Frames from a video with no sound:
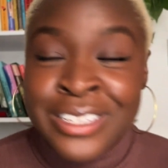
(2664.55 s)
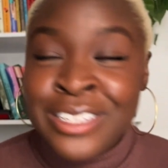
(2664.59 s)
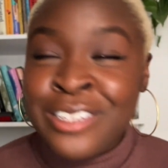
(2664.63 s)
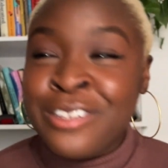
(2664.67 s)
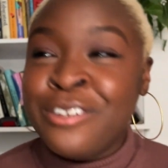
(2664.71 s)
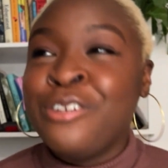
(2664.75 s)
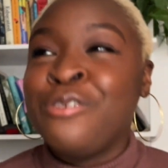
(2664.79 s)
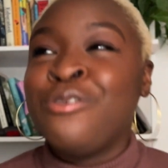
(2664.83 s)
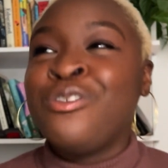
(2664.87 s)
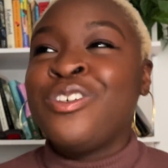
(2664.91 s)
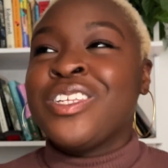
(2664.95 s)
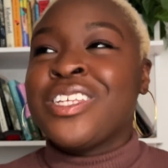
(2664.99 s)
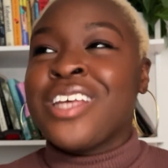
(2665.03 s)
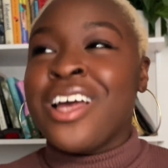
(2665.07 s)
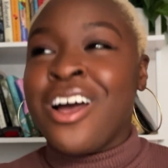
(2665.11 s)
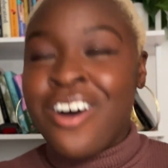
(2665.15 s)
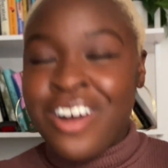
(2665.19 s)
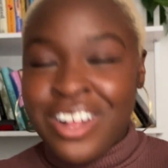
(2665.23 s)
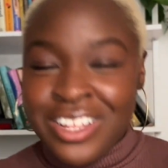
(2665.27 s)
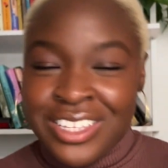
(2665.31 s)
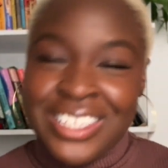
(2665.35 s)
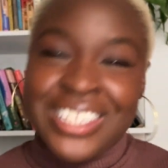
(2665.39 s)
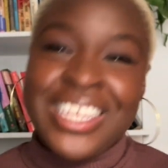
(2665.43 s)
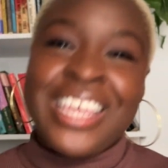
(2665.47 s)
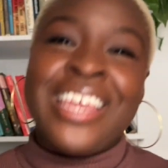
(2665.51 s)
And so she was
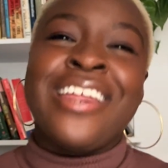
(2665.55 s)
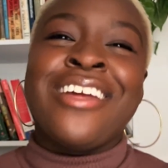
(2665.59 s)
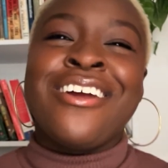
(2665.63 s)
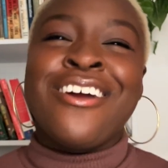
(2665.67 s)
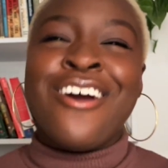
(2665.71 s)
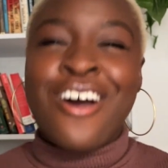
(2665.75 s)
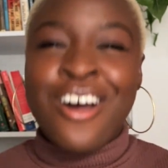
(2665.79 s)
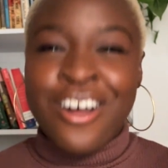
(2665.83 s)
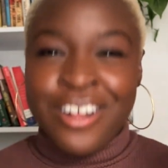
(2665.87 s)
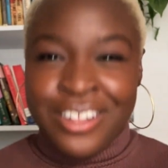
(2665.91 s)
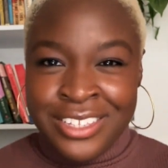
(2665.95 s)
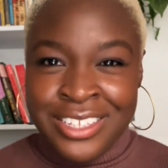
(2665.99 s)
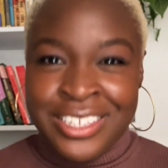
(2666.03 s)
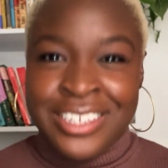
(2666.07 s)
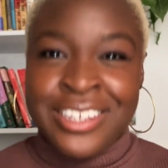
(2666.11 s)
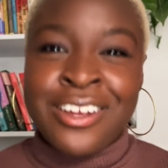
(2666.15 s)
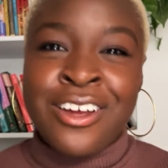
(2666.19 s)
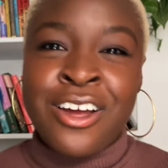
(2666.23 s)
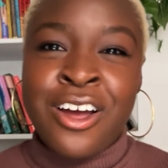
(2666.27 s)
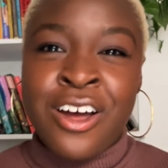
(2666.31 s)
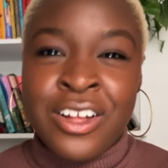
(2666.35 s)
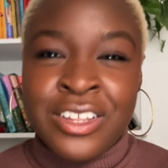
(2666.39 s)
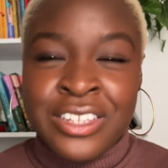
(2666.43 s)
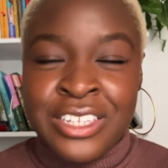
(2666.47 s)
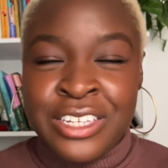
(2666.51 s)
just getting
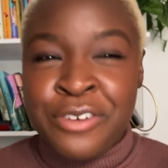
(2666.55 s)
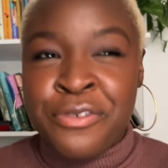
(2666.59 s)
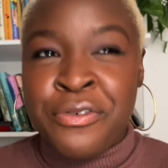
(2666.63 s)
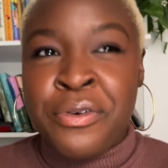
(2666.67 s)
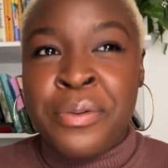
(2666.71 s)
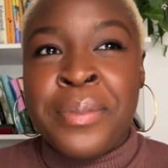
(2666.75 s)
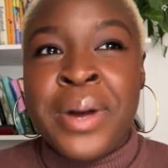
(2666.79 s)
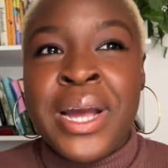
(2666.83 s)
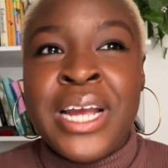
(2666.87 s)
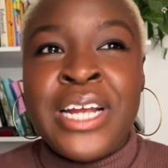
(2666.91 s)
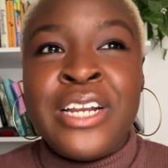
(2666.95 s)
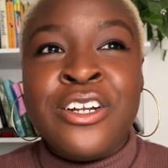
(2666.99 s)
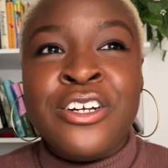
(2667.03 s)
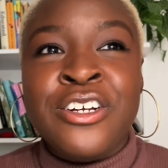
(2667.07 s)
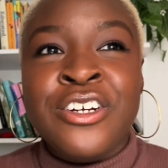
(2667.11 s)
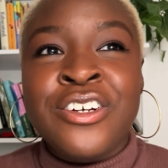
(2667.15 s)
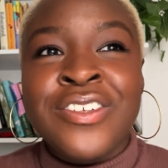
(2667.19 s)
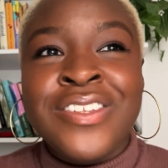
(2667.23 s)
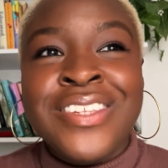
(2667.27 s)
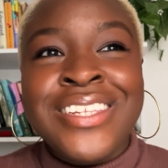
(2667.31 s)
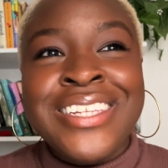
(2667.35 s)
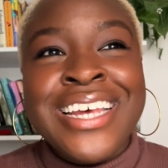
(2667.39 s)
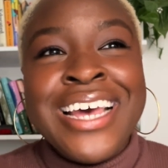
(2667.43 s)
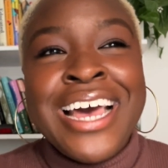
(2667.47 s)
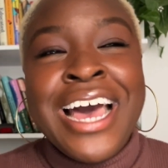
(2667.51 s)
constant
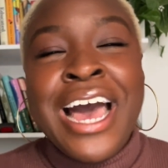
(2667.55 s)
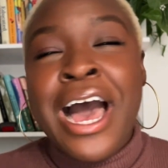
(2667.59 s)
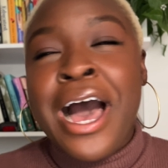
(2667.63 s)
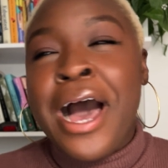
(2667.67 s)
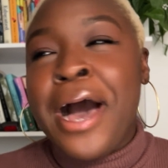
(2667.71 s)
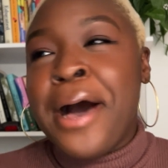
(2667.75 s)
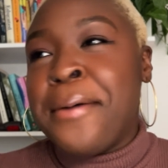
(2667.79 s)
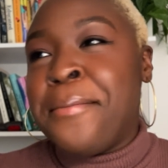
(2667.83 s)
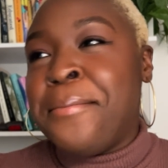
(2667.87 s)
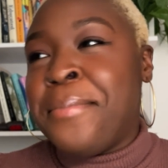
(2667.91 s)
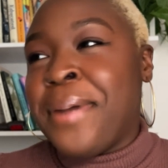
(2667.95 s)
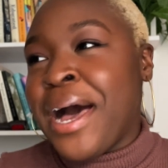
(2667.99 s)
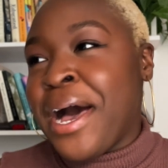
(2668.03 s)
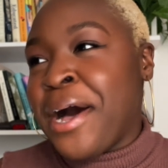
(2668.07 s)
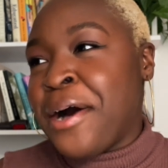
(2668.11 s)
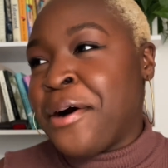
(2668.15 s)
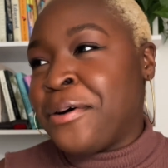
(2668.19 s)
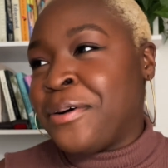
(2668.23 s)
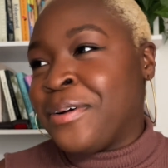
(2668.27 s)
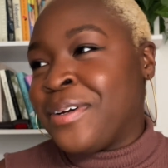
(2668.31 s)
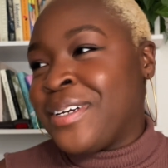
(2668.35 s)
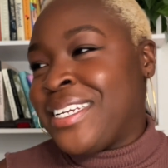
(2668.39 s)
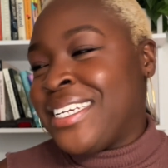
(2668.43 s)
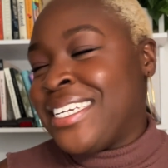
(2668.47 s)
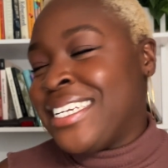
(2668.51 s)
reminders
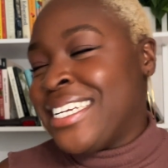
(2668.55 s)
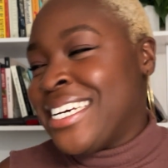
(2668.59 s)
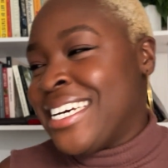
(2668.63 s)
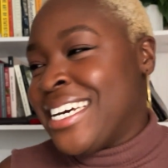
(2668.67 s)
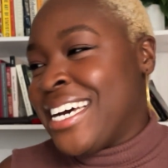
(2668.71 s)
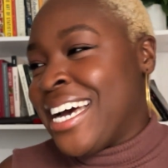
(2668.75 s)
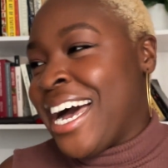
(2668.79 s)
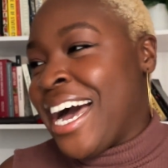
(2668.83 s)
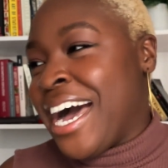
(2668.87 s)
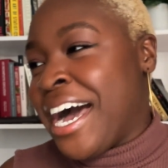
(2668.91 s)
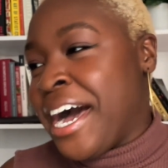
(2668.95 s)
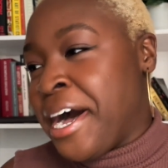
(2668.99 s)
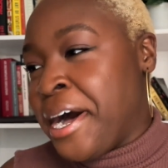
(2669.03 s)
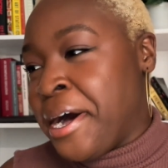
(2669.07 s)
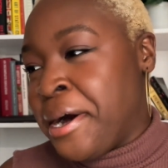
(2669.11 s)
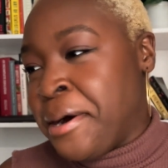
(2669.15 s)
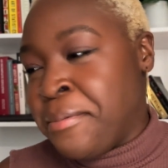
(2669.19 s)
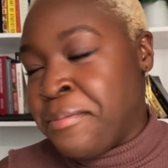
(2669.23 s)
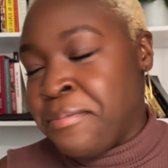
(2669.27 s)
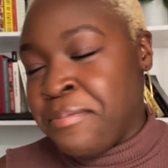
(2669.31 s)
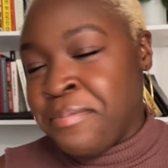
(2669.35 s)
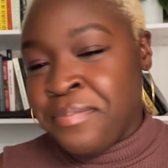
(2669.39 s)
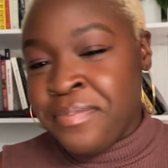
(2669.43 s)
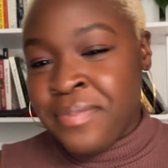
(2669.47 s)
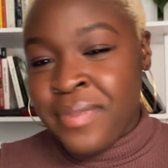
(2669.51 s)
about,
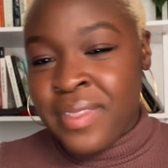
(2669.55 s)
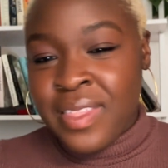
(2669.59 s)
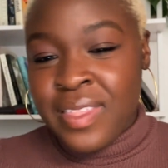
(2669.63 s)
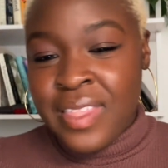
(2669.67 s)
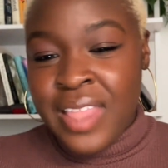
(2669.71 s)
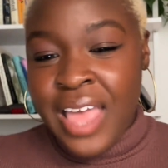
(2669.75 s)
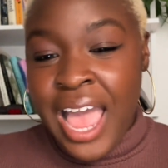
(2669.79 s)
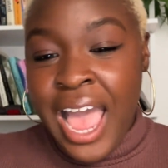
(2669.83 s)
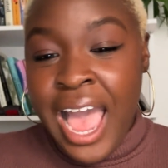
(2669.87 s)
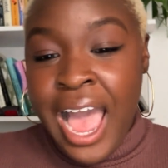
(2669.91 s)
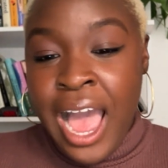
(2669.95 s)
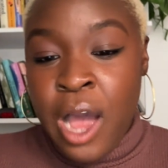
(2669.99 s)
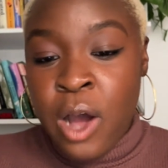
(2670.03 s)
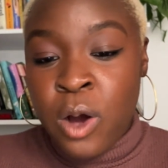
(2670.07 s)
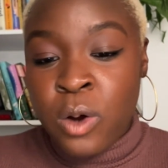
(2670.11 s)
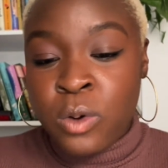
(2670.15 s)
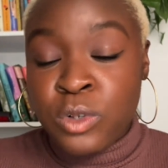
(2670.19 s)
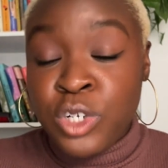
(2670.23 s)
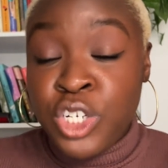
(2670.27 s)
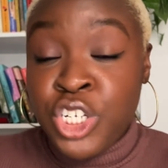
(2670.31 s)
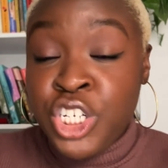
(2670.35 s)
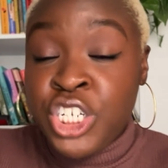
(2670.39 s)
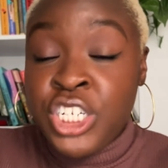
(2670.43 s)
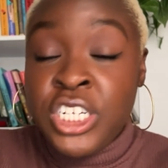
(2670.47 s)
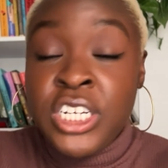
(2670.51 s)
how
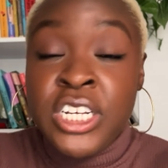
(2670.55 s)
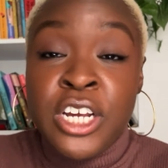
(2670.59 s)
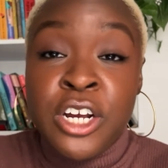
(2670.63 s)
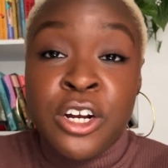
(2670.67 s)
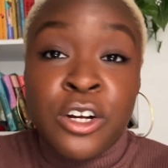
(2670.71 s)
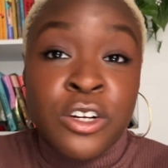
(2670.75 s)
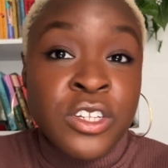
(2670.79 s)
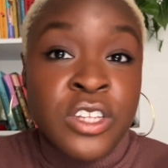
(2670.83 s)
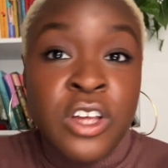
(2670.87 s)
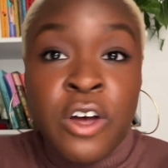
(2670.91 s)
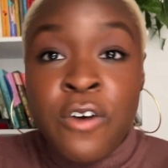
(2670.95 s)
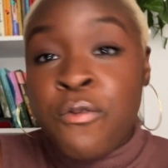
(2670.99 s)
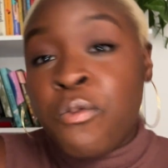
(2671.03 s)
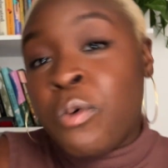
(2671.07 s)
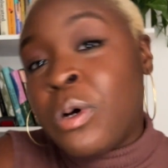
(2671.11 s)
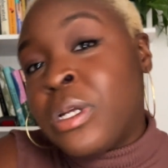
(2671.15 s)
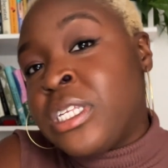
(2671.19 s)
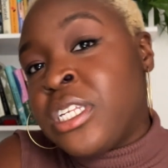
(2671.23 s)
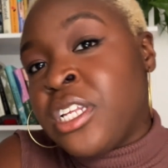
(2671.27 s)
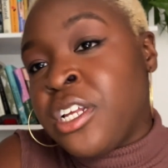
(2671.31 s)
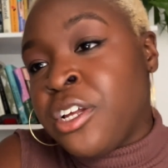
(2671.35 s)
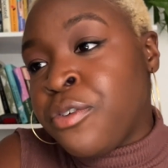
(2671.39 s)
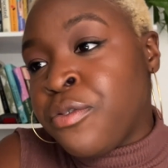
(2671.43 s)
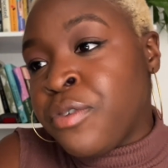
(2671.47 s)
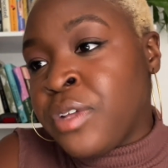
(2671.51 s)
she herself
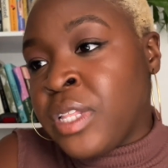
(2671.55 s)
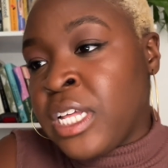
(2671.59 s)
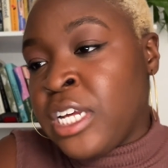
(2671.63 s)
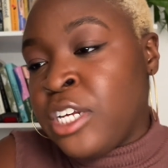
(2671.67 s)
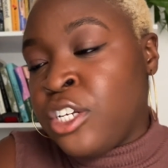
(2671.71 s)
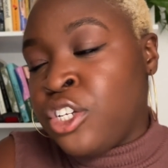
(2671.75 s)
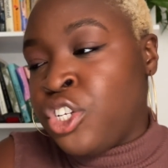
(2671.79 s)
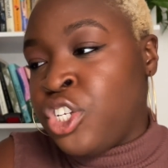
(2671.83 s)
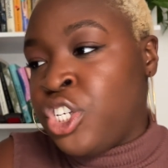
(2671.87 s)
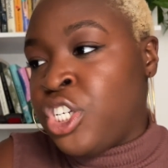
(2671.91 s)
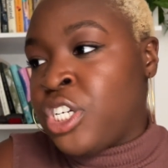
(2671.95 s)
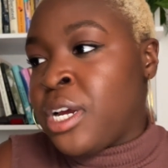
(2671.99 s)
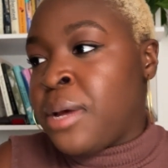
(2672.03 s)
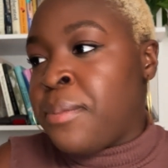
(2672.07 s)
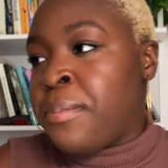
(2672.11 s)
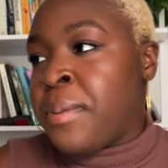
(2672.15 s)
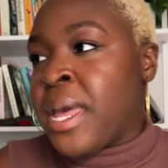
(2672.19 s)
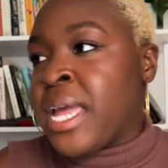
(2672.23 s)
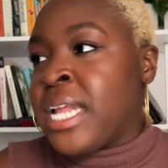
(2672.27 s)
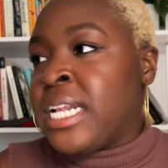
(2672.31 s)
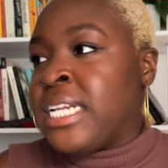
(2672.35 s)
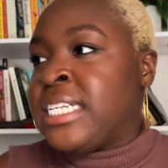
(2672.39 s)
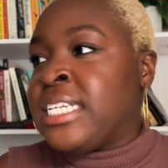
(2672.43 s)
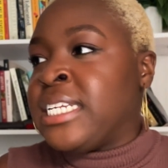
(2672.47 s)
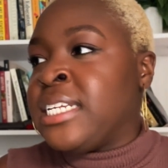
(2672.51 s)
wasn't in a relationship
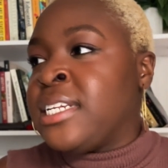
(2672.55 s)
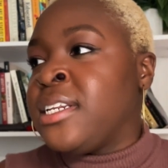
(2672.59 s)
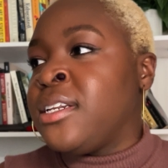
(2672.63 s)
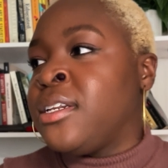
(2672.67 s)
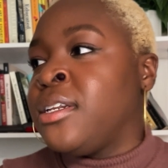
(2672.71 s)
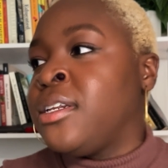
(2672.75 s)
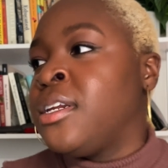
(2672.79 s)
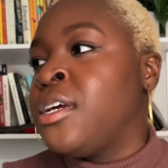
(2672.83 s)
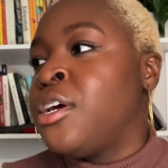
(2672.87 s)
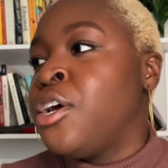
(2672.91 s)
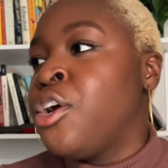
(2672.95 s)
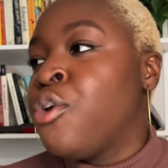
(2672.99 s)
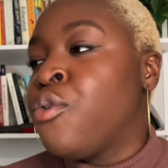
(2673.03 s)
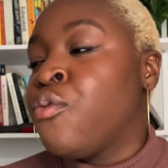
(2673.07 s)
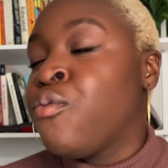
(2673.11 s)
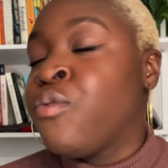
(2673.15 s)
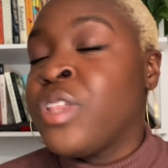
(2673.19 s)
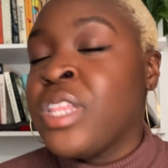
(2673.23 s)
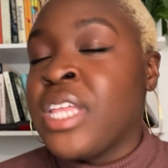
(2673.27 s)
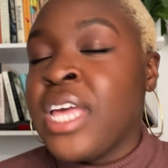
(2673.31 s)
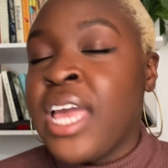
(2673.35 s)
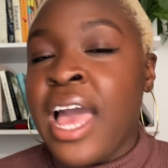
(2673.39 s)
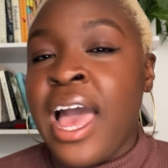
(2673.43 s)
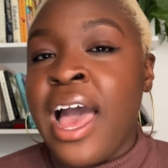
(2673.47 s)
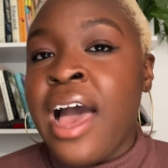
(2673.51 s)
and didn't
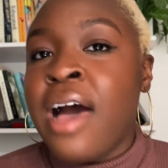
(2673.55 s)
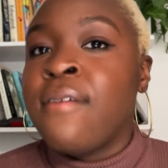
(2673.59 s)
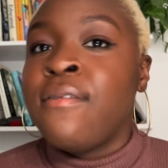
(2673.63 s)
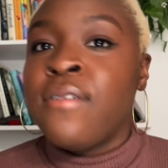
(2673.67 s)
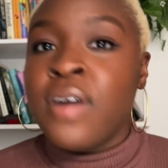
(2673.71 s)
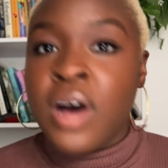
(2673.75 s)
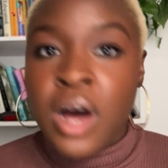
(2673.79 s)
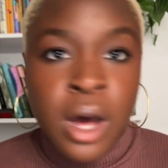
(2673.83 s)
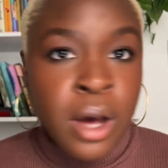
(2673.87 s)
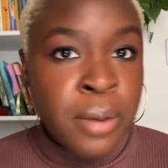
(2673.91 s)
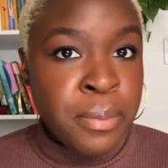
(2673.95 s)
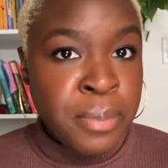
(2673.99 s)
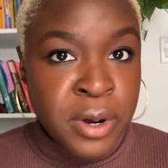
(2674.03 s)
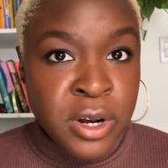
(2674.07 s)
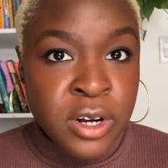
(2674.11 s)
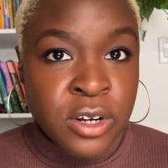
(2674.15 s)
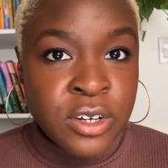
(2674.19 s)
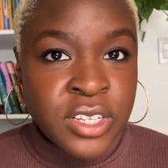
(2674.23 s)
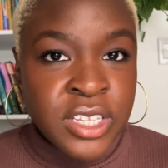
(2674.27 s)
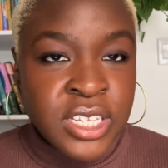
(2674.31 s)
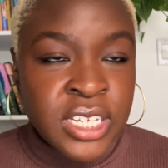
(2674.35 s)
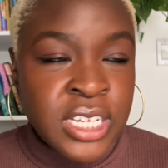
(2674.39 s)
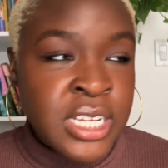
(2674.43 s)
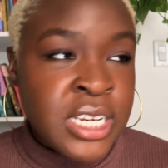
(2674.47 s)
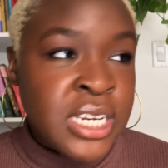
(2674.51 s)
really have a
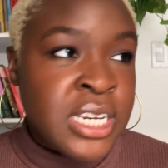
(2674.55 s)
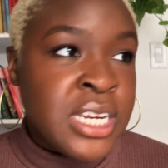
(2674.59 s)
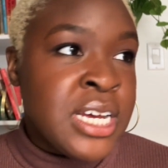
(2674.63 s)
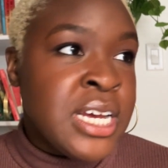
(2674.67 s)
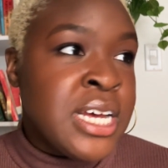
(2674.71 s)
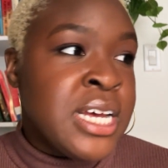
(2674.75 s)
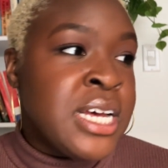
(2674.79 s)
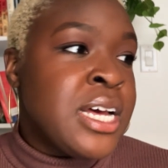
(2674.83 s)
person.